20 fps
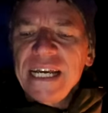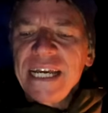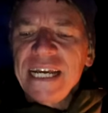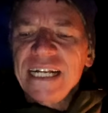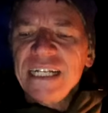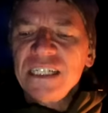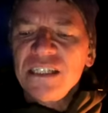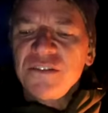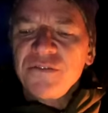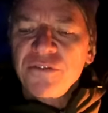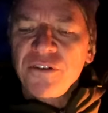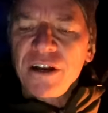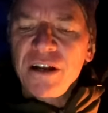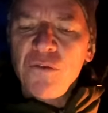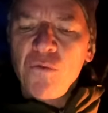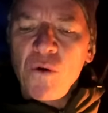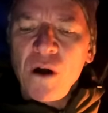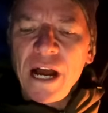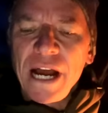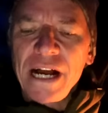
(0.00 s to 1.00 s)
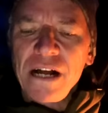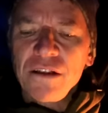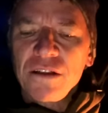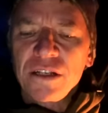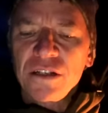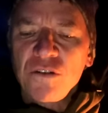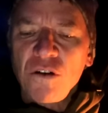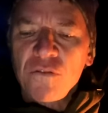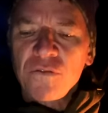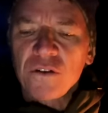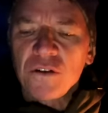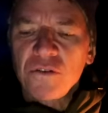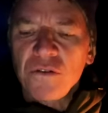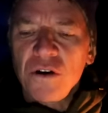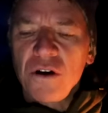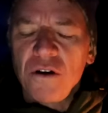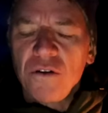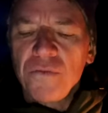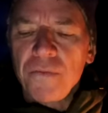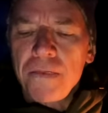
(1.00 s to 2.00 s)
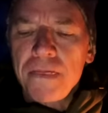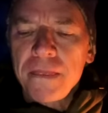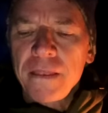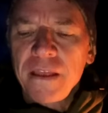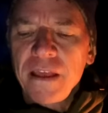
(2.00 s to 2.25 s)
It is very wild and overgrown.